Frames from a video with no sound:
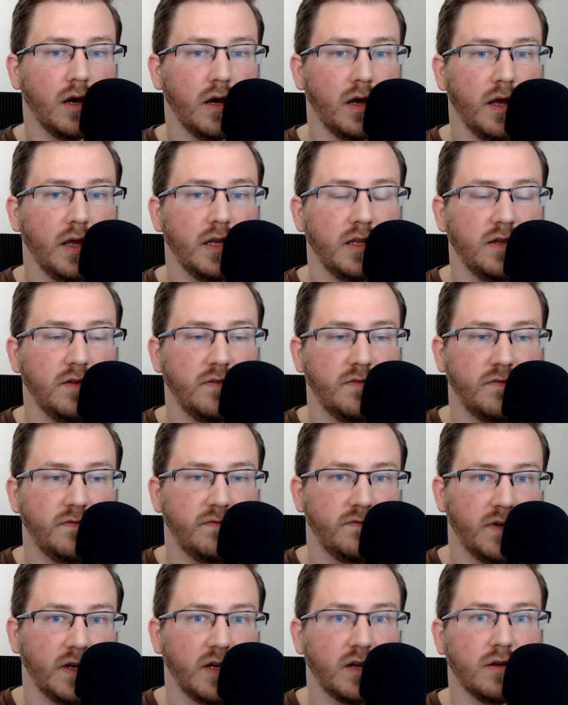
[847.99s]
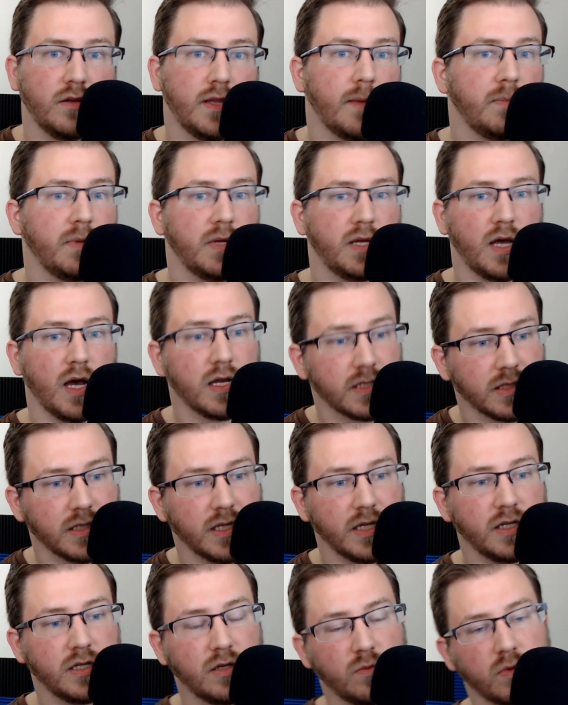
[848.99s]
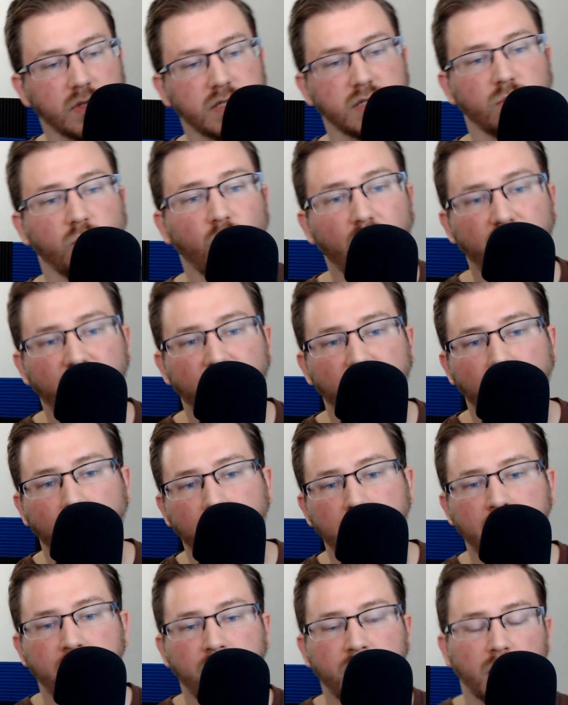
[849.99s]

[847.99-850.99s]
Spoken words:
And he figured that because Lyndon wasn't with them,